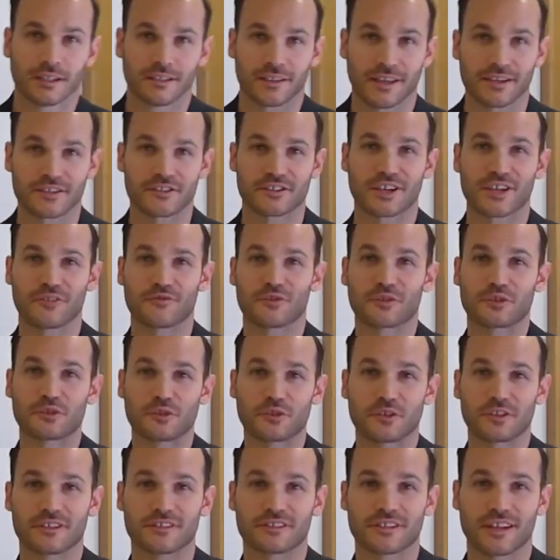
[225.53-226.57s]
Thanks again for
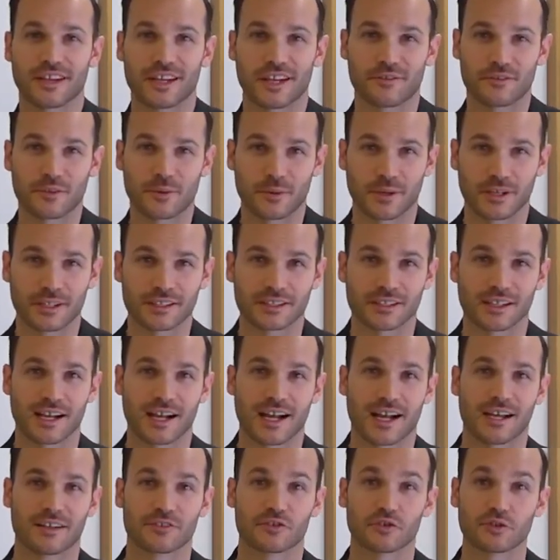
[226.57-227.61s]
tuning in today, everyone.
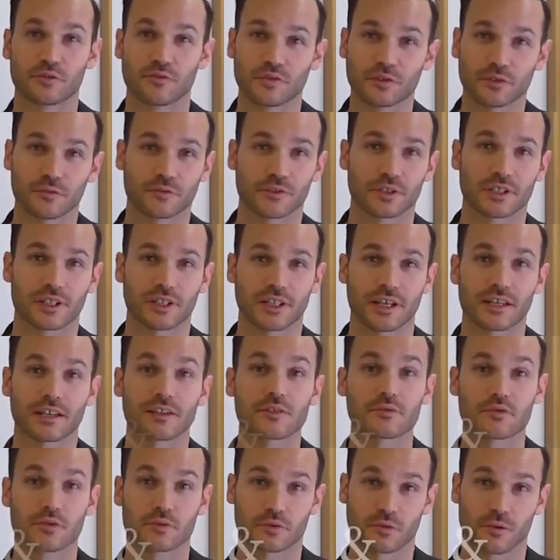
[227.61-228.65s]
Do feel free to like
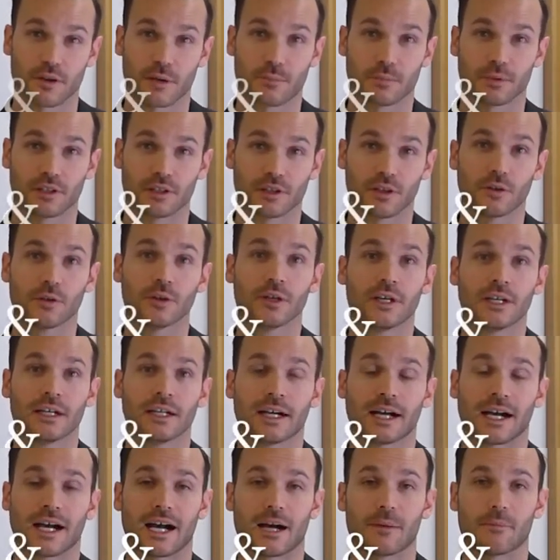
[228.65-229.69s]
and subscribe below.
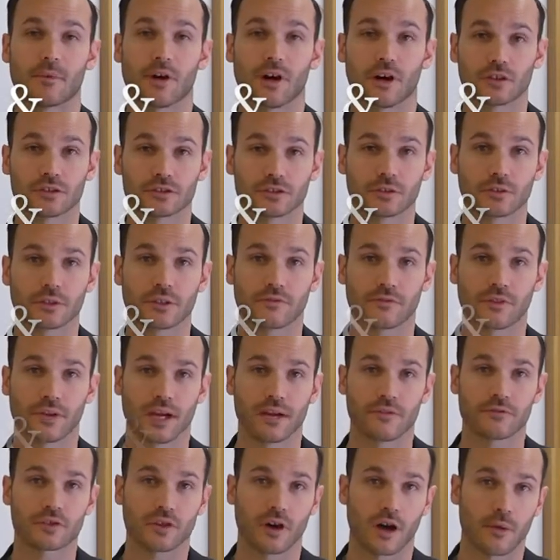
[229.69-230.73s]
Also, if you
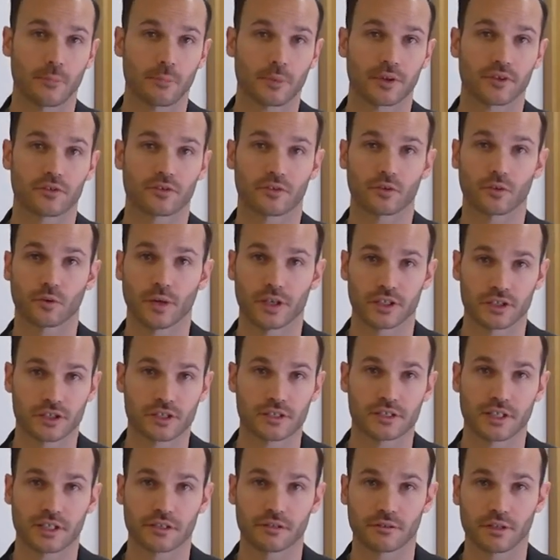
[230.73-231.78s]
have topics or
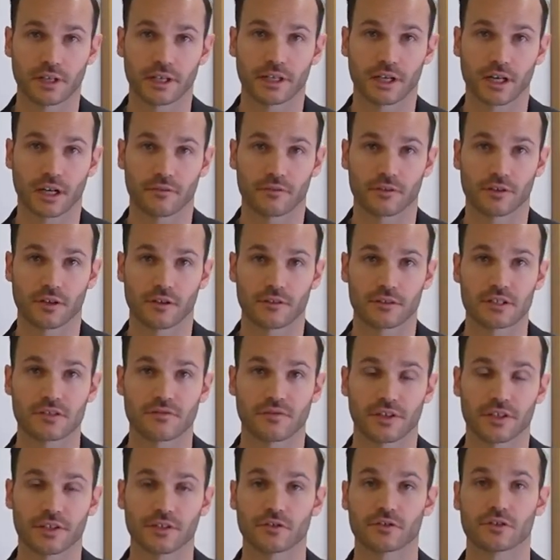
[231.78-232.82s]
questions that you'd like covered on these
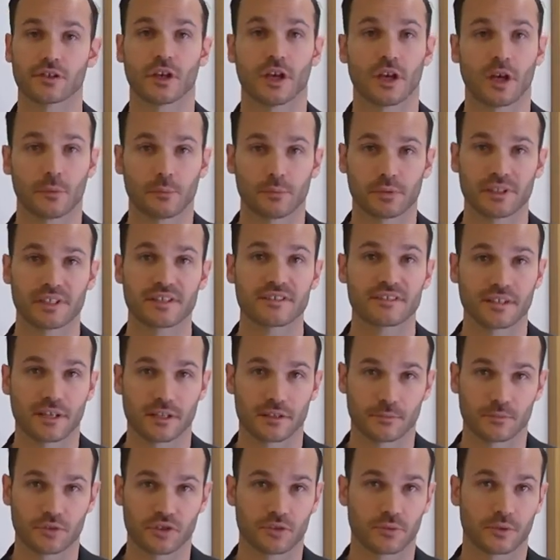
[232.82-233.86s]
videos, please
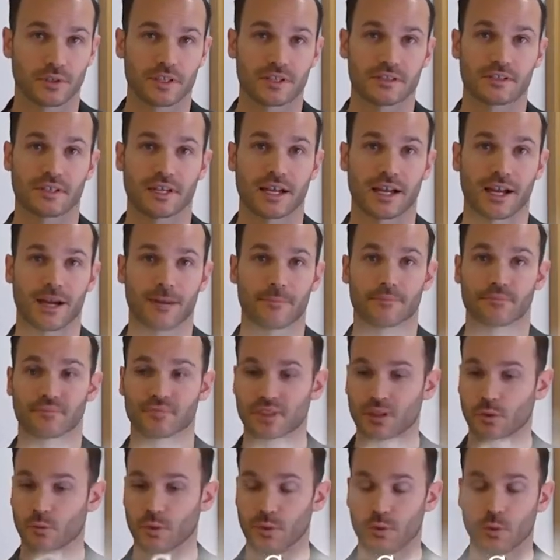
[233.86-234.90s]
send them to us.
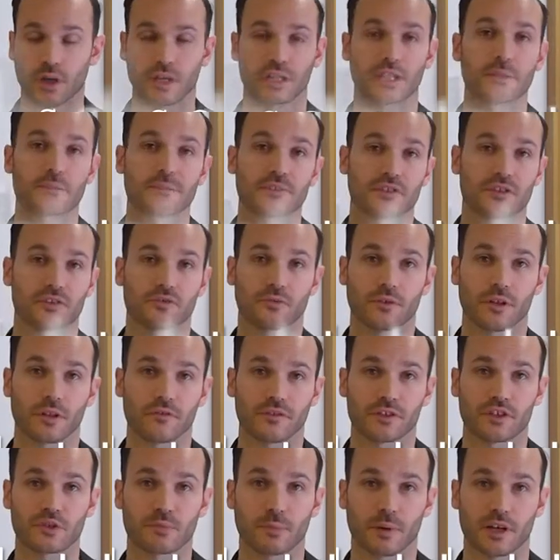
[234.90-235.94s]
We want to keep this as
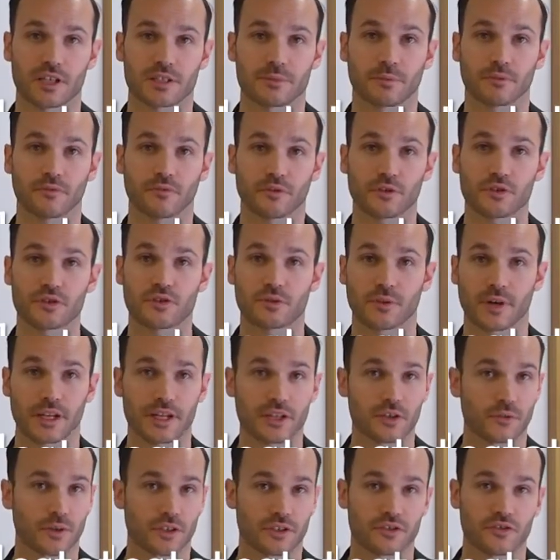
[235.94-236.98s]
relevant as possible for you, so
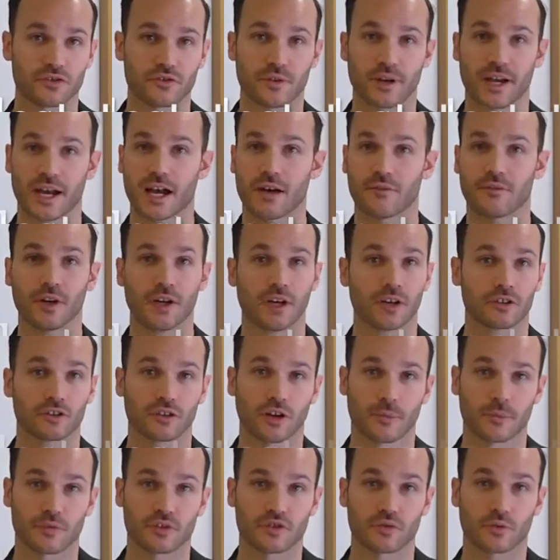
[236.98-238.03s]
any questions you have,
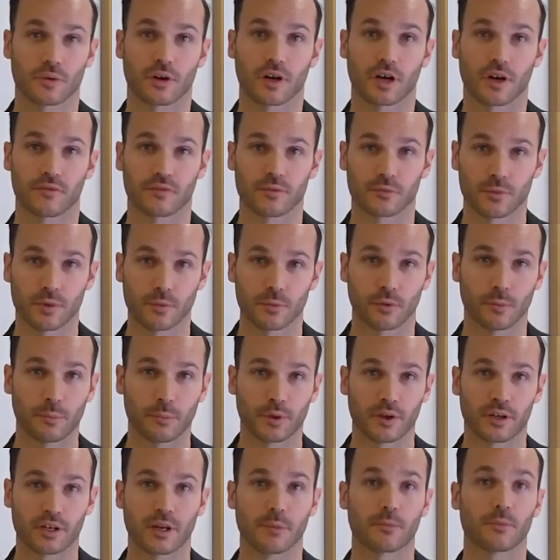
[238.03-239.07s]
topics you want covered, we will
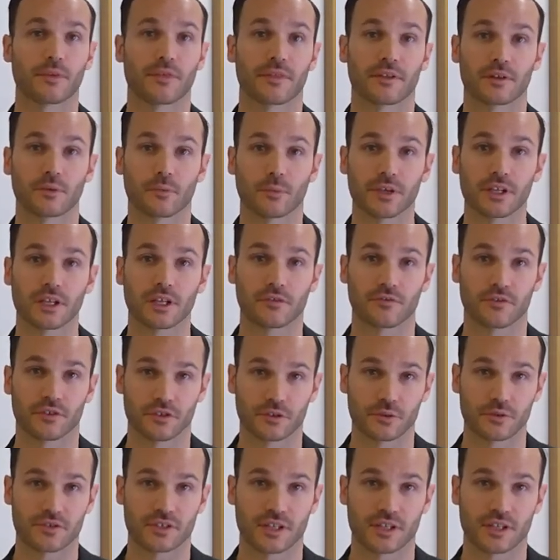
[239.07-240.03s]
put it up within a week if you do